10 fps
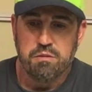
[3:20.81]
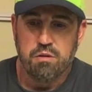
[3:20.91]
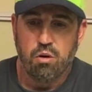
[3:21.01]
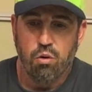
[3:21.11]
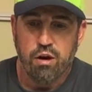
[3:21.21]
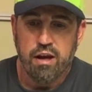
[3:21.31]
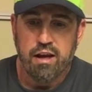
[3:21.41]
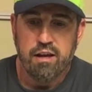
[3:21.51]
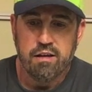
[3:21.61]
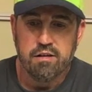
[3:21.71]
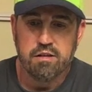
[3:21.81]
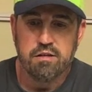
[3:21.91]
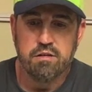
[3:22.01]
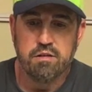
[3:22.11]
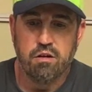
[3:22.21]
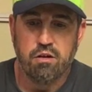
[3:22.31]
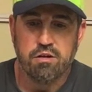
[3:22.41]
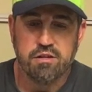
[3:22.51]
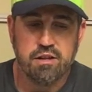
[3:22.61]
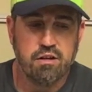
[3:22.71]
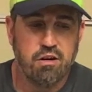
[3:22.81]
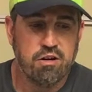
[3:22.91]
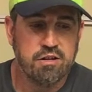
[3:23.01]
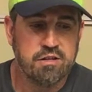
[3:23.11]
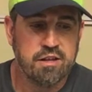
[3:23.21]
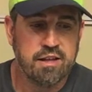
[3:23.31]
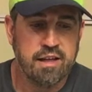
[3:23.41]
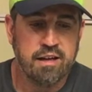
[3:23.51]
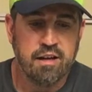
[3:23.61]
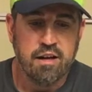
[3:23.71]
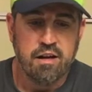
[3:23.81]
toy RC cars, and then